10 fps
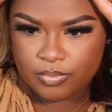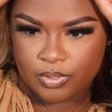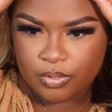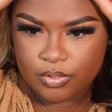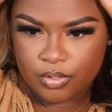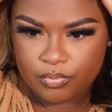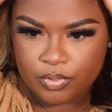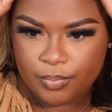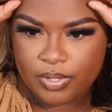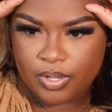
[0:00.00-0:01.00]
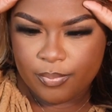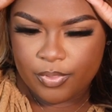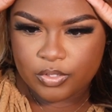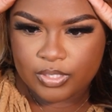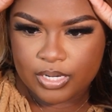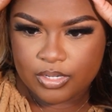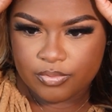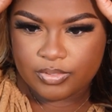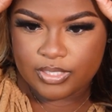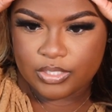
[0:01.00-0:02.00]
They're flipping up. There's not
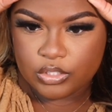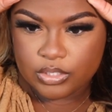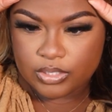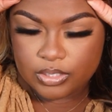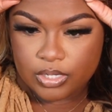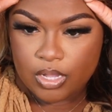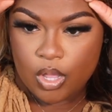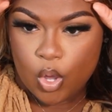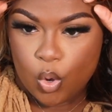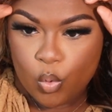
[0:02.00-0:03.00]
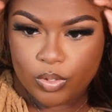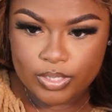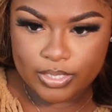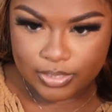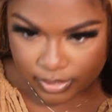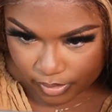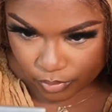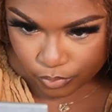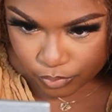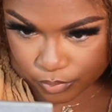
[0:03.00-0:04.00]
enough tension holding it down.